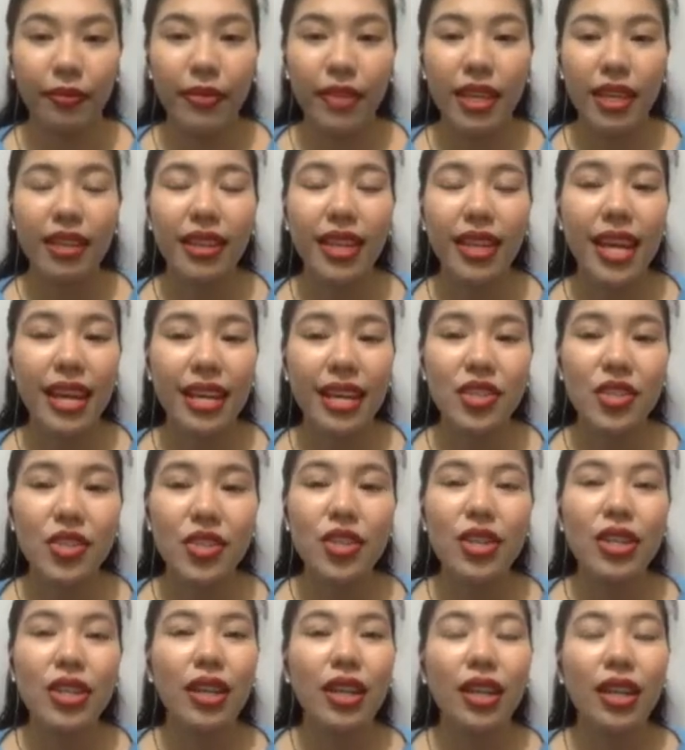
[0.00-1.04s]

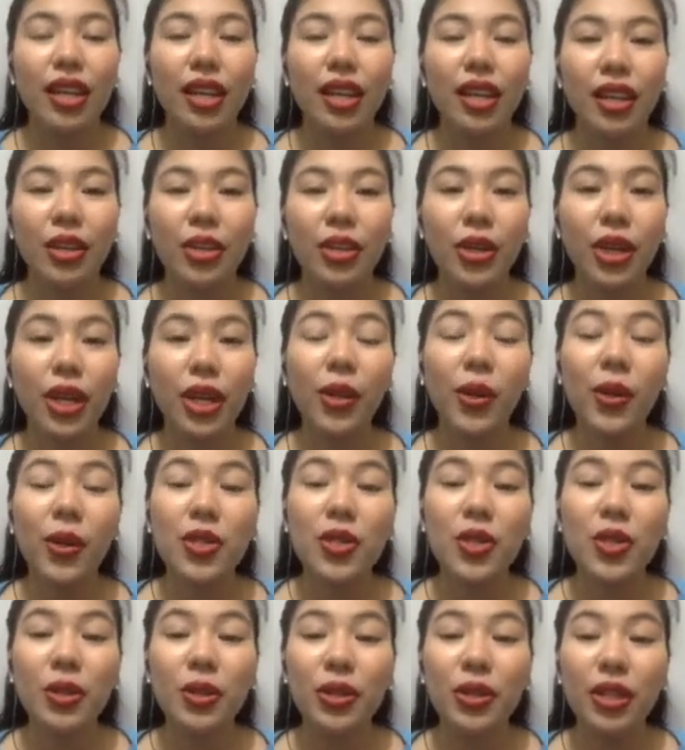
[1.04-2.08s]
Next, you can
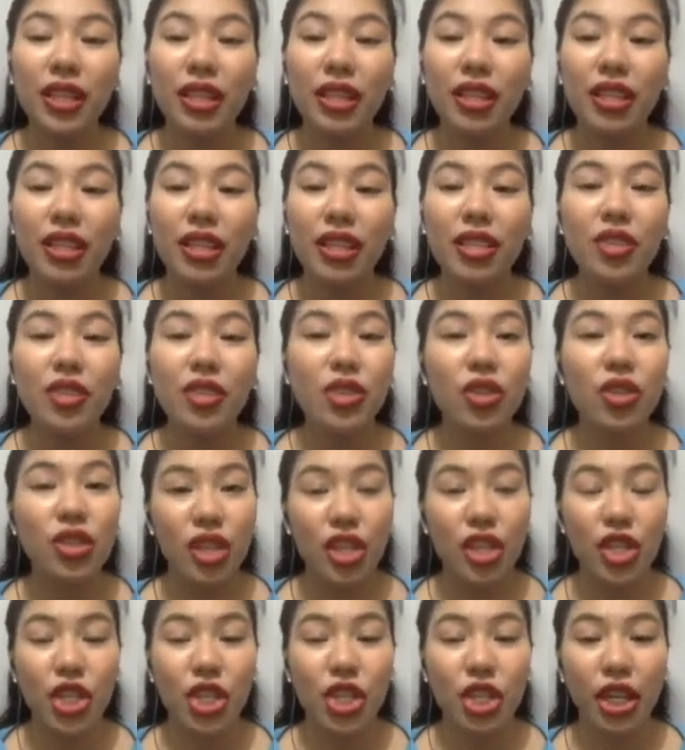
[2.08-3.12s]
also look at the
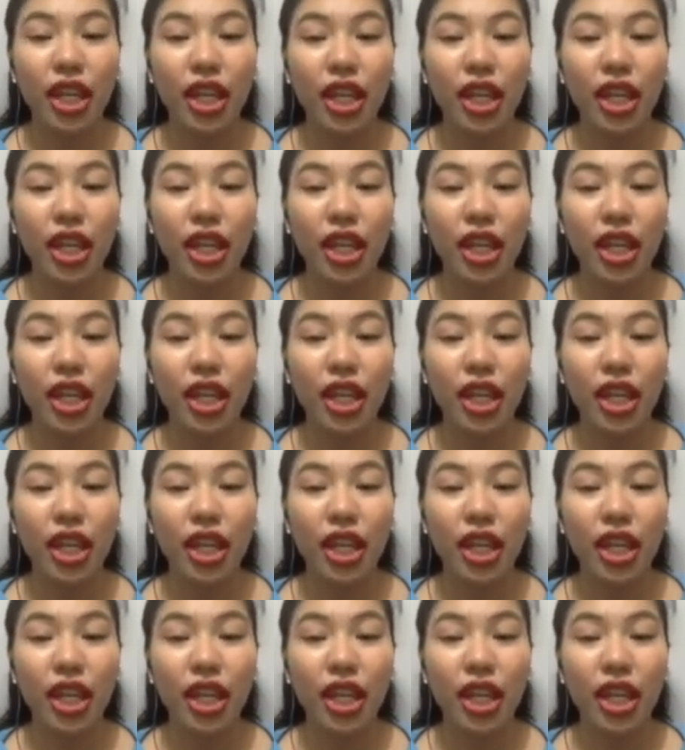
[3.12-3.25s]
structure.